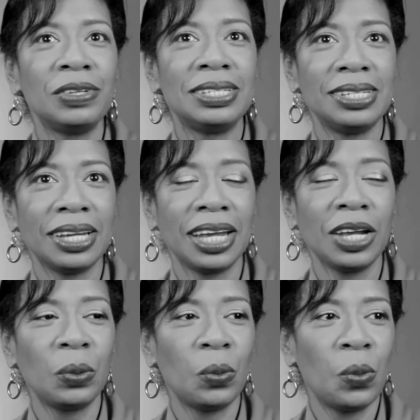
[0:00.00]

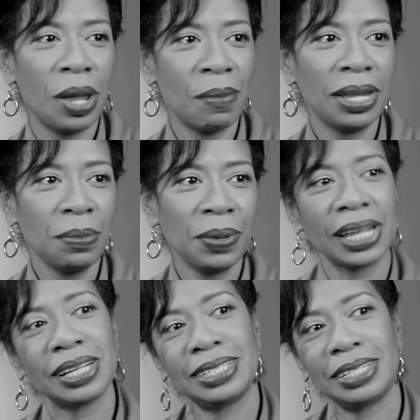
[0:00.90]
seeing women
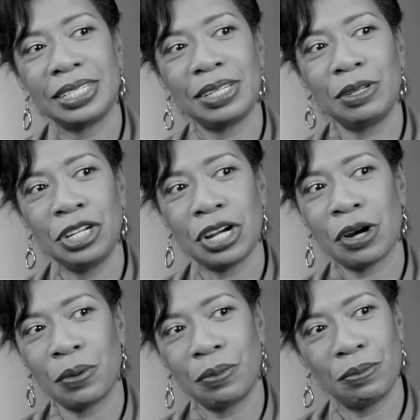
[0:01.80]
because it's, you
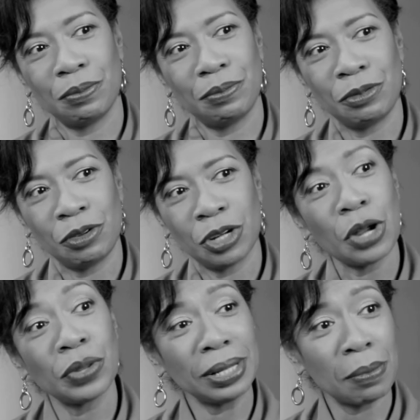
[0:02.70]
know,
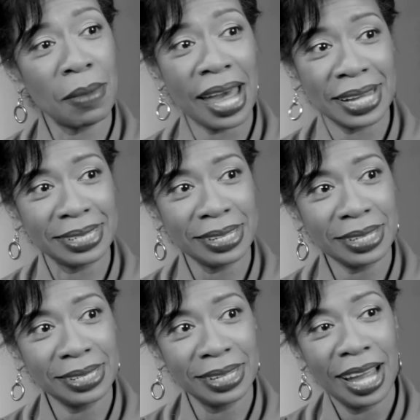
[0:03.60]
clothing the
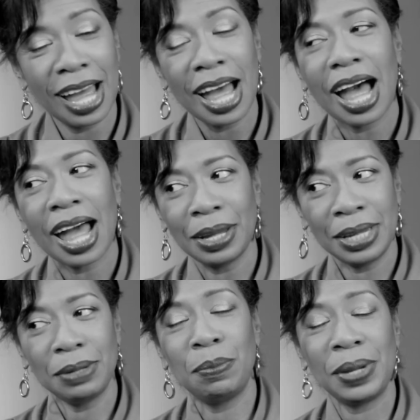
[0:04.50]
masses. I
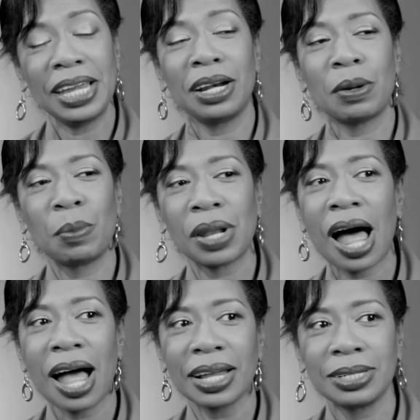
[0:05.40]
can be in a
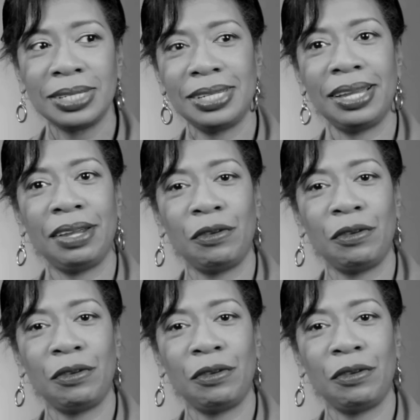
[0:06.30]
block and see